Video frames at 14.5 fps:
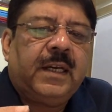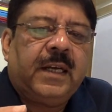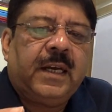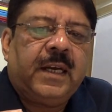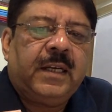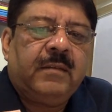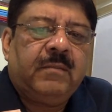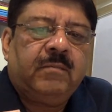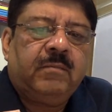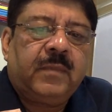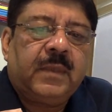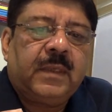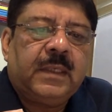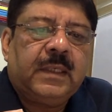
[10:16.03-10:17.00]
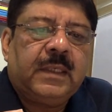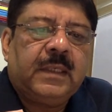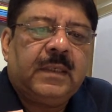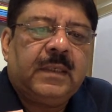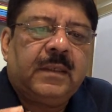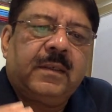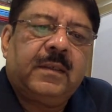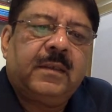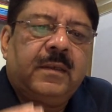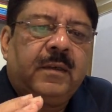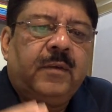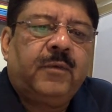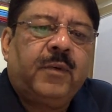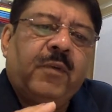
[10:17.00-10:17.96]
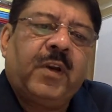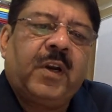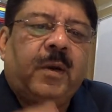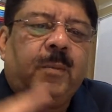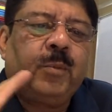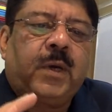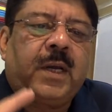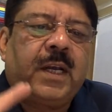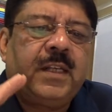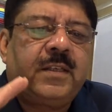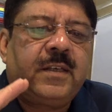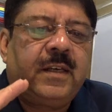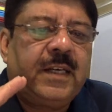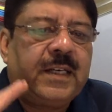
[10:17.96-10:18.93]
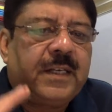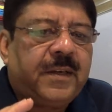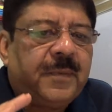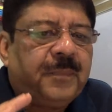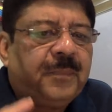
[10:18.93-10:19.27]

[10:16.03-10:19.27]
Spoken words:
and we will come to culture later.